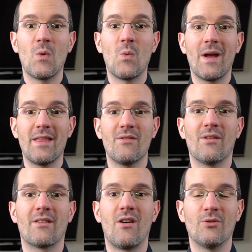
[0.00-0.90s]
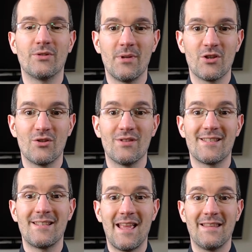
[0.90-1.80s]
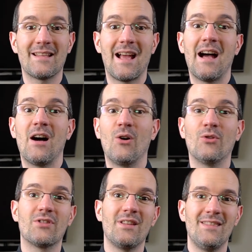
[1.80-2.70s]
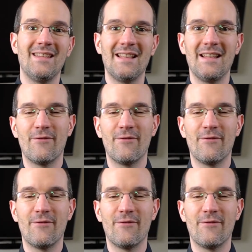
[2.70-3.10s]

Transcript: when your automation sends out daily